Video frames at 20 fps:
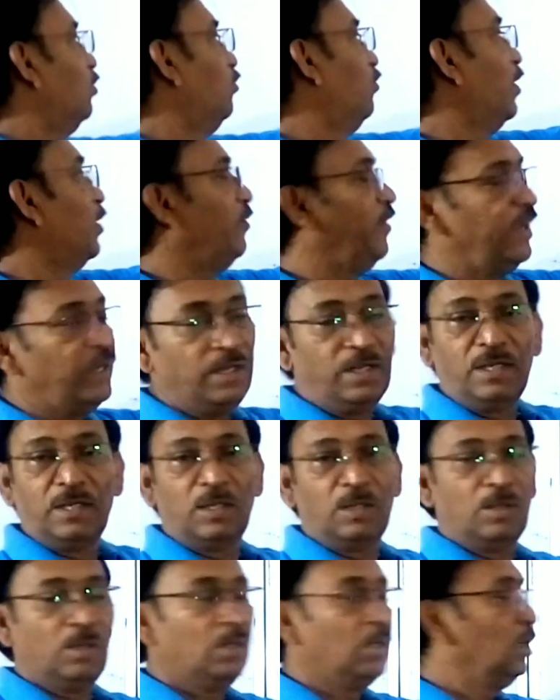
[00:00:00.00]
when we
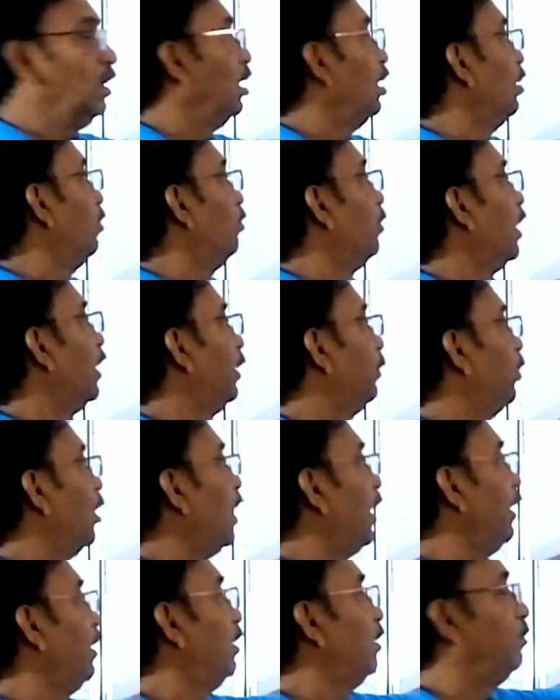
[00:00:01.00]

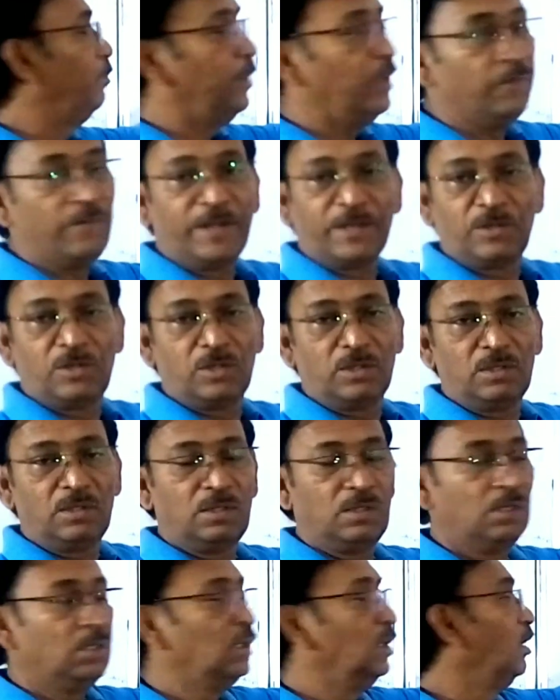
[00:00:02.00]
multiplied B vector
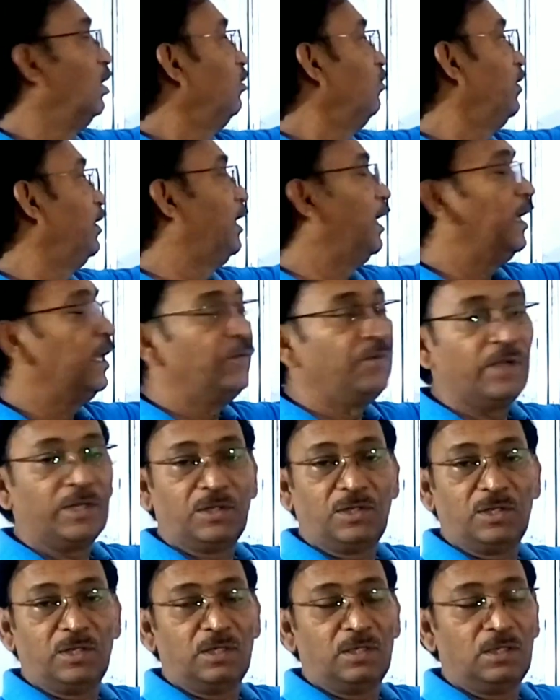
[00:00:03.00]
with the A
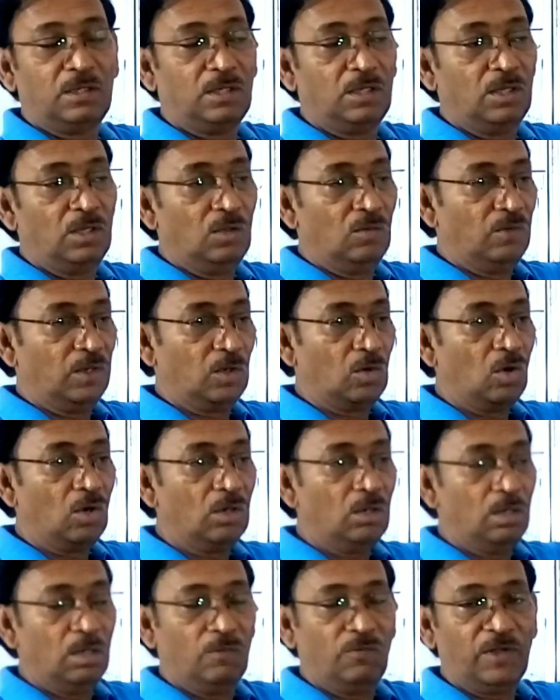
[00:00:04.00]
vector, we
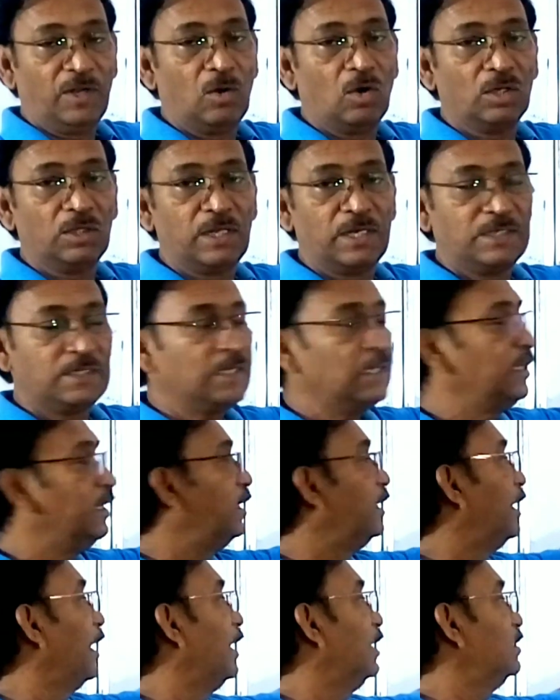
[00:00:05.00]
got the
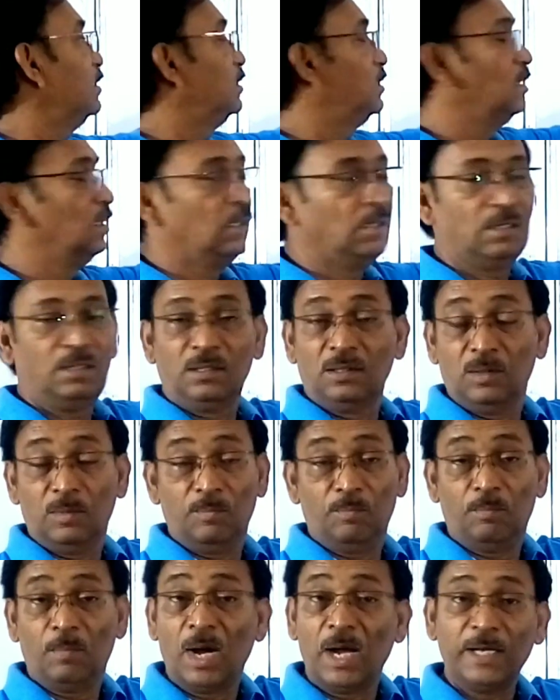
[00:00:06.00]
resultant as
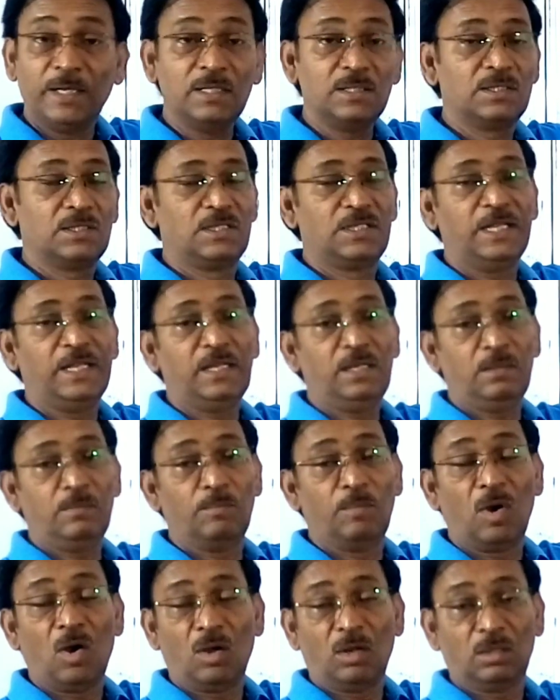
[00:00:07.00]
minus C
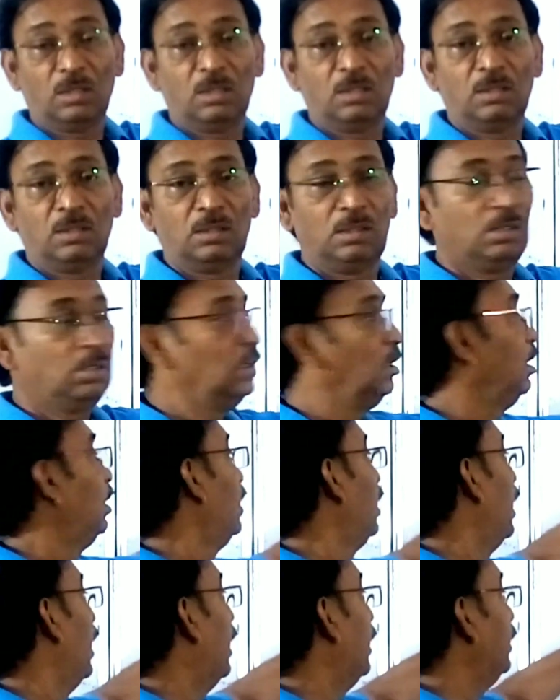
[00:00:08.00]
bar,
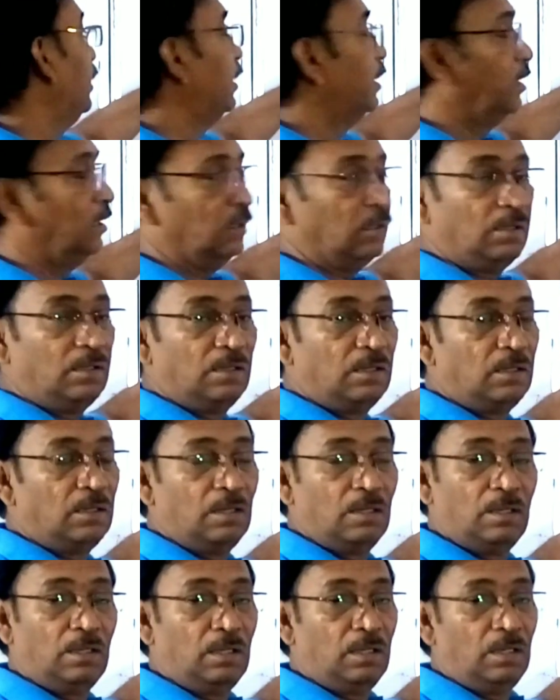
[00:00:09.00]
and here
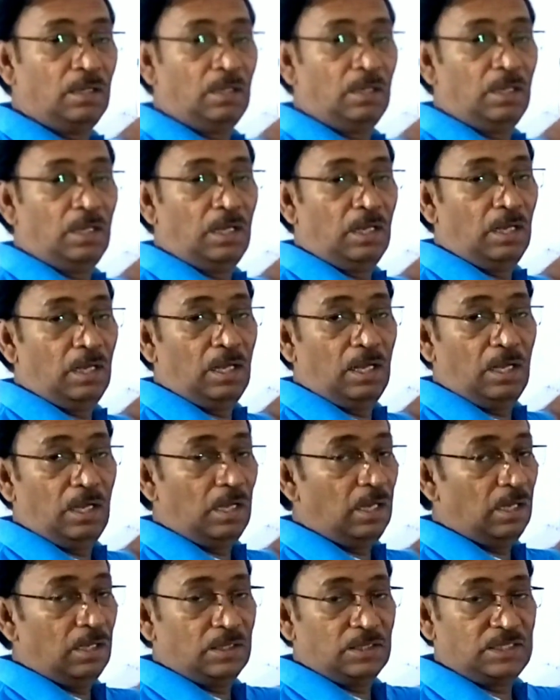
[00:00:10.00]

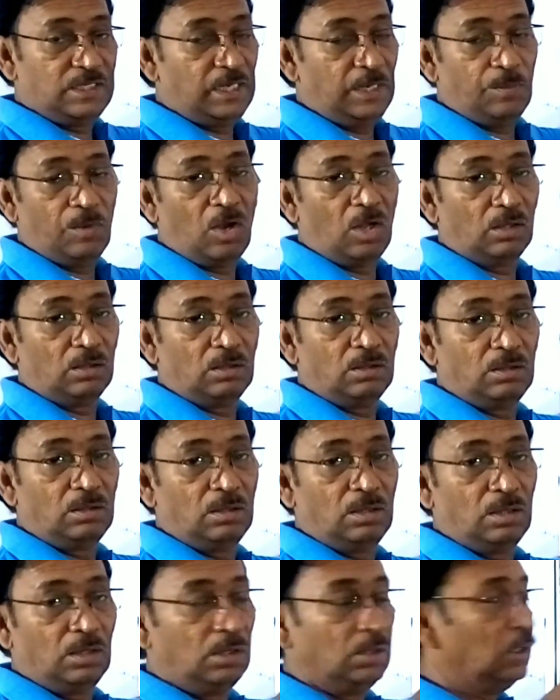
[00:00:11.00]
C bar.
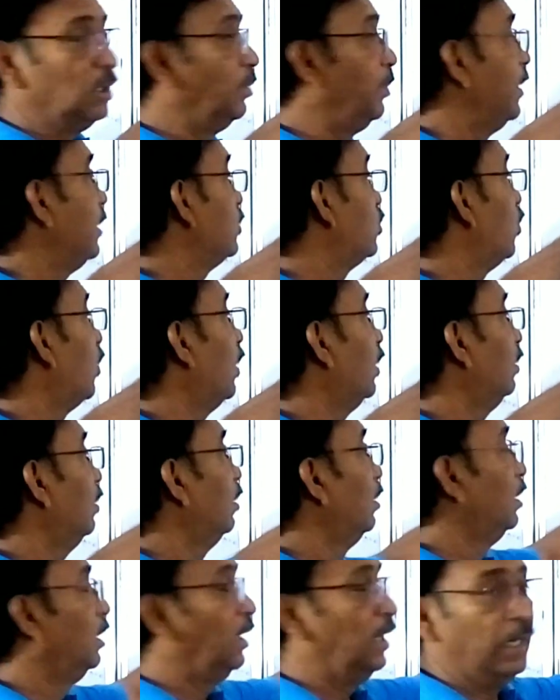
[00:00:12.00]
That means
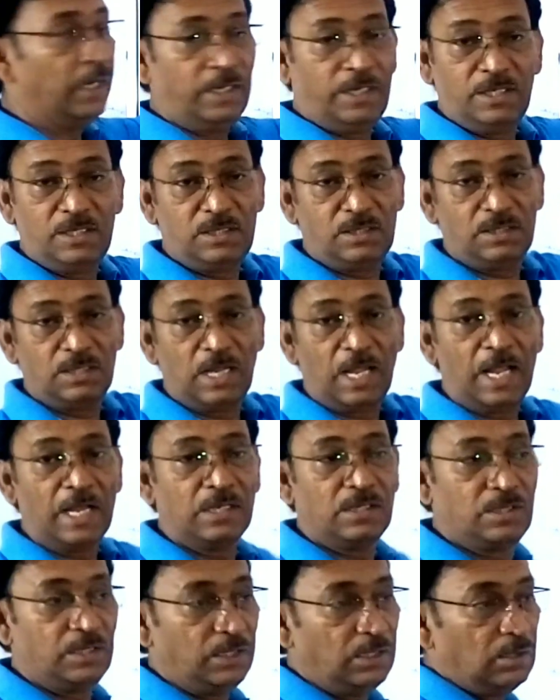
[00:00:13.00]
what? It is
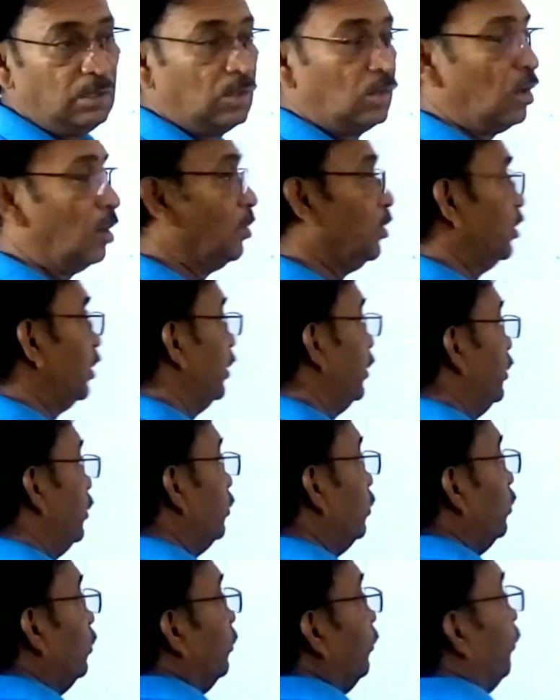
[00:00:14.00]

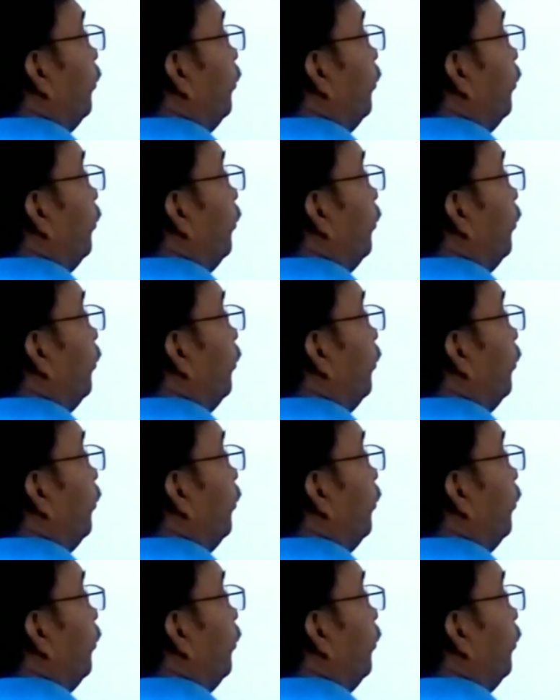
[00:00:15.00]
anti-commutative.